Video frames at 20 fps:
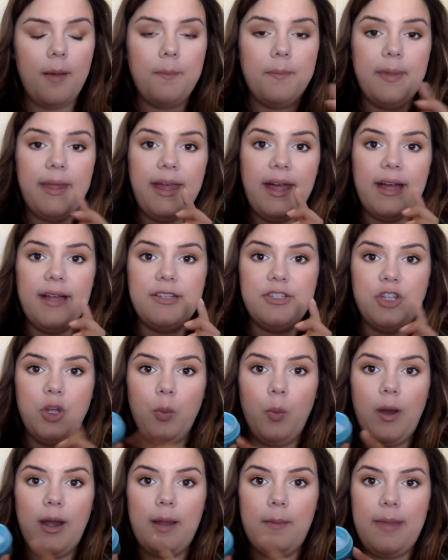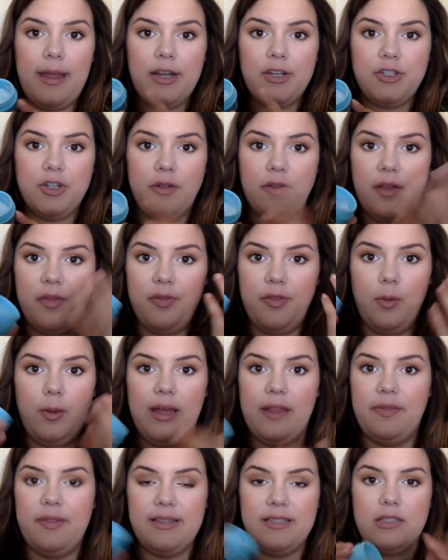because you want to make sure that you
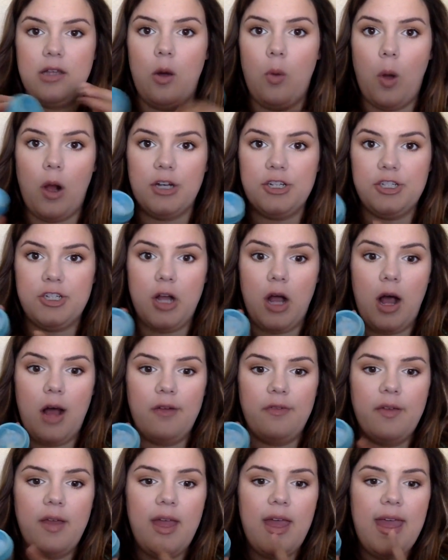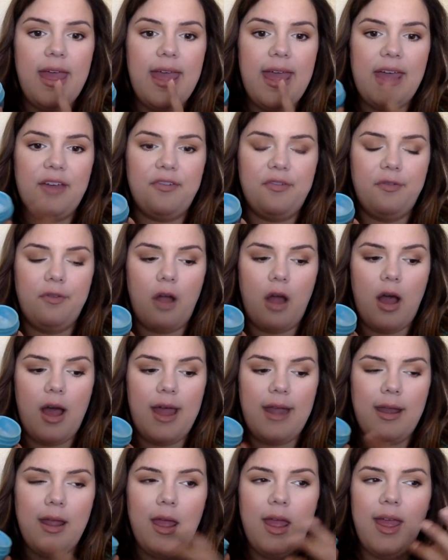get this all washed off. If
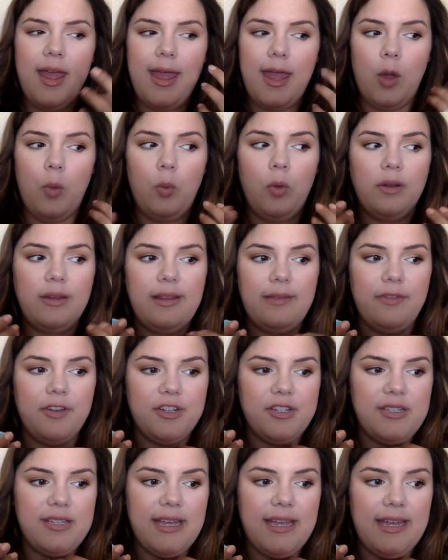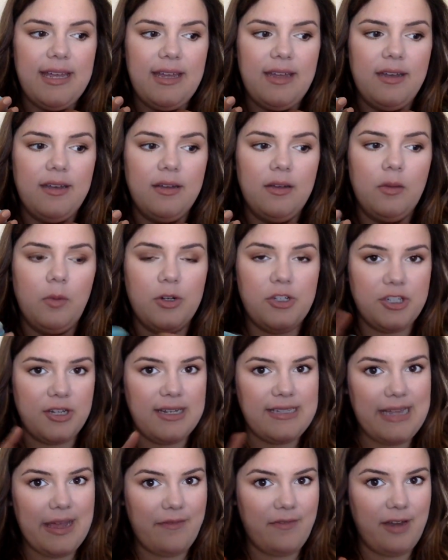not, it will leave your skin,
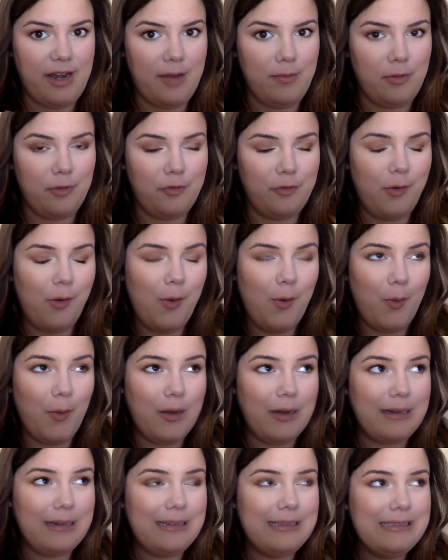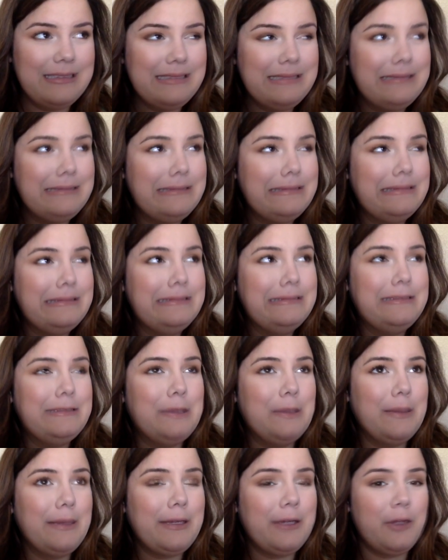because I've done it before,
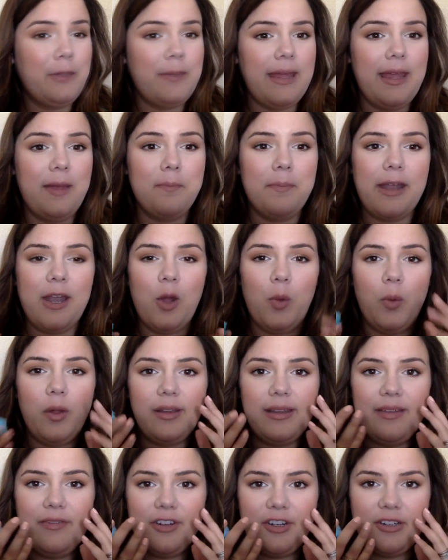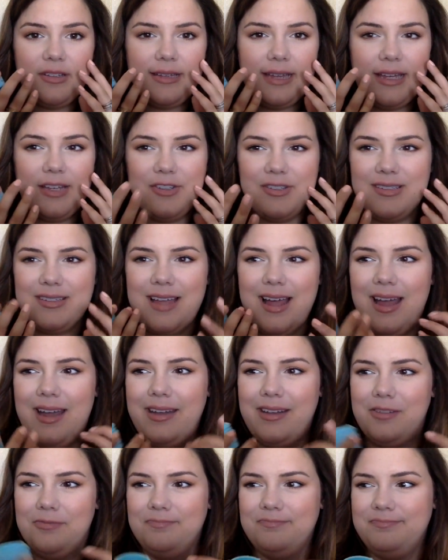don't kill me, but it will leave your skin just
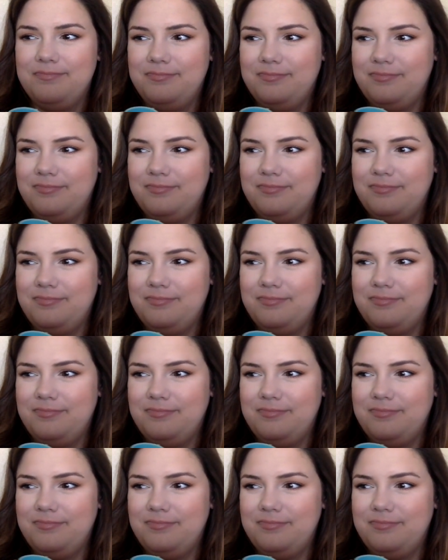kind of